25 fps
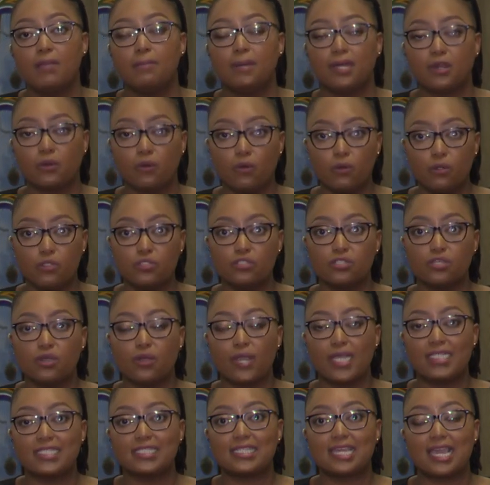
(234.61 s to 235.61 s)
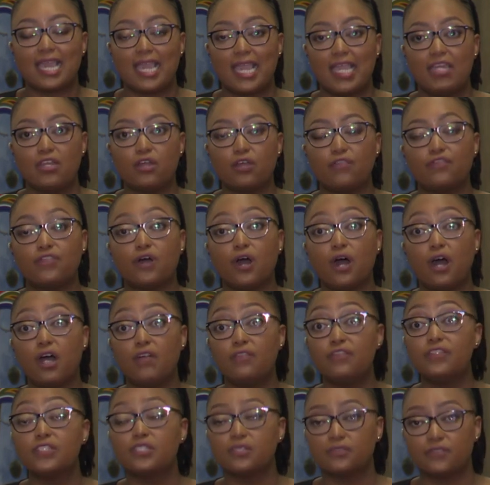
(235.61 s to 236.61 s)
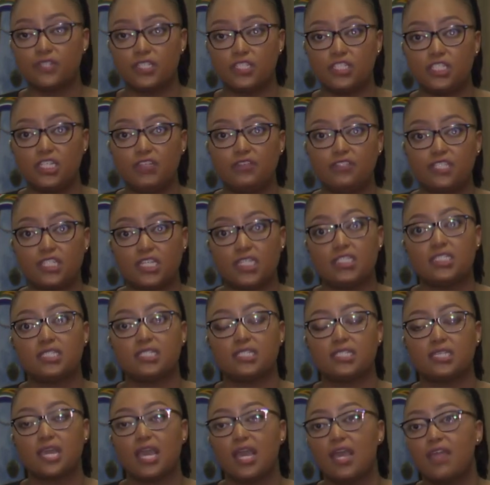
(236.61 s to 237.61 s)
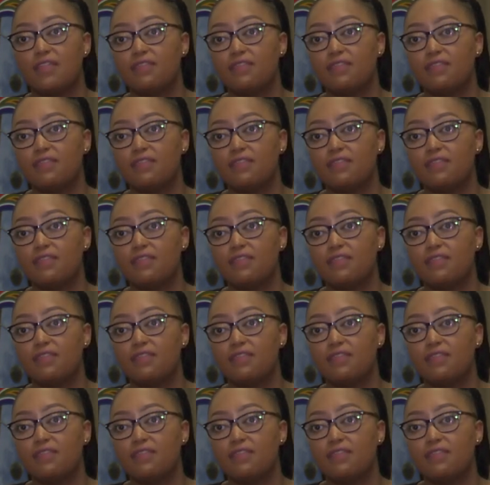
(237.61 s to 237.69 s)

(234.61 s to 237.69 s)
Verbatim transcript: but also as the head of the Office of the Chief Justice.